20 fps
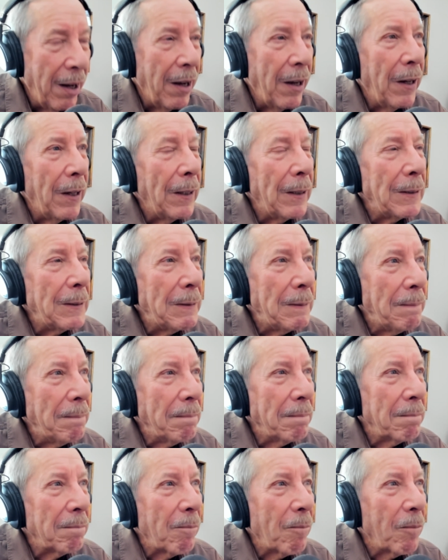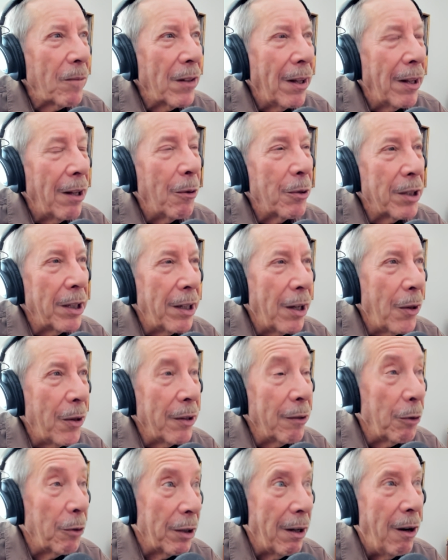That was another
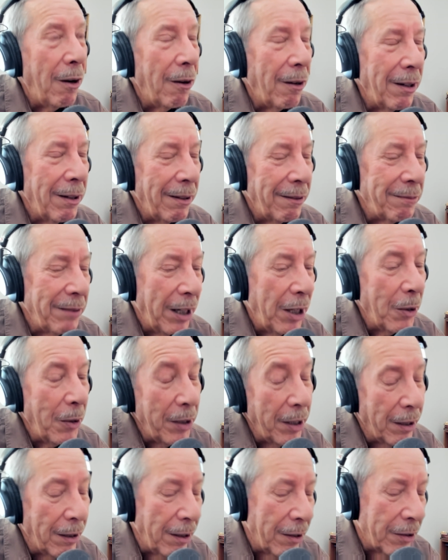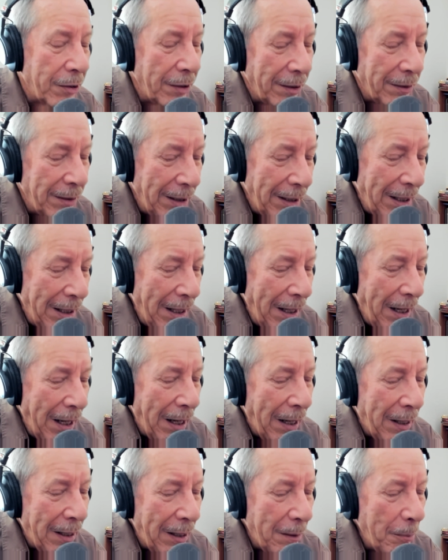thing with hearing and listening.
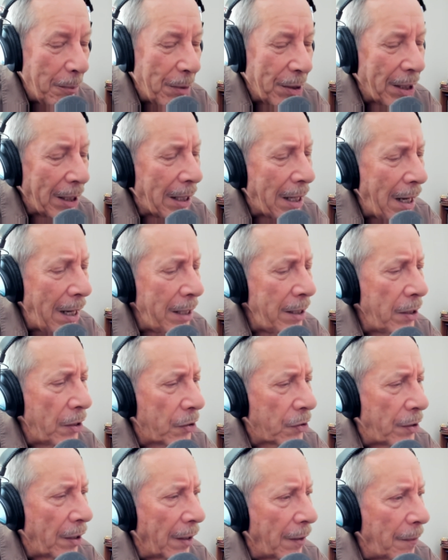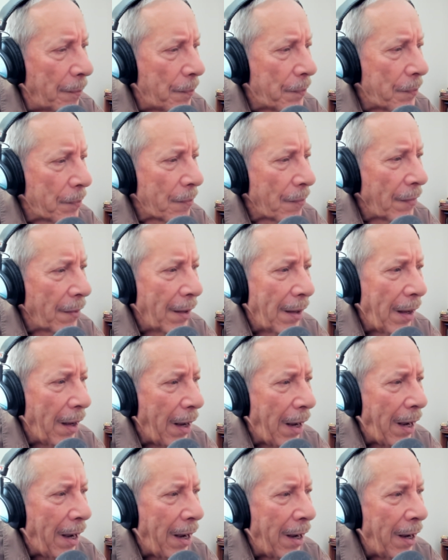But the kindness thing,
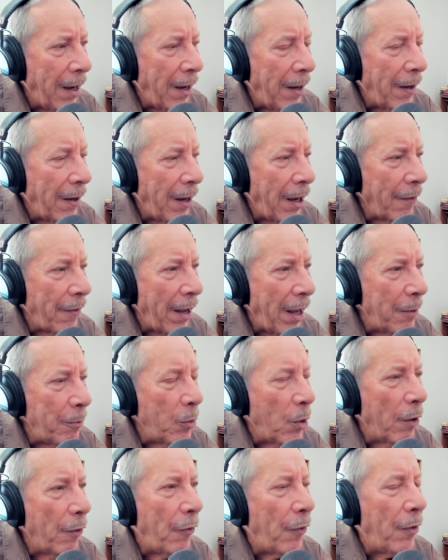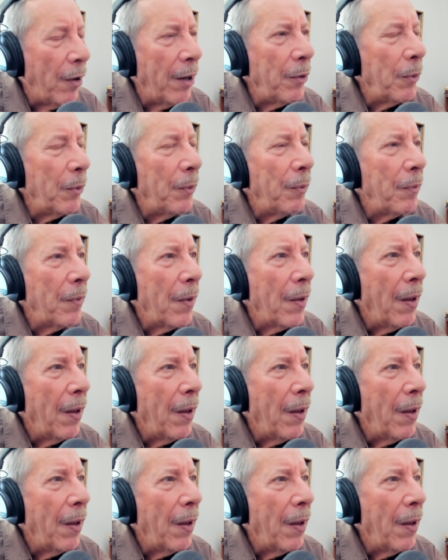I've had more fun.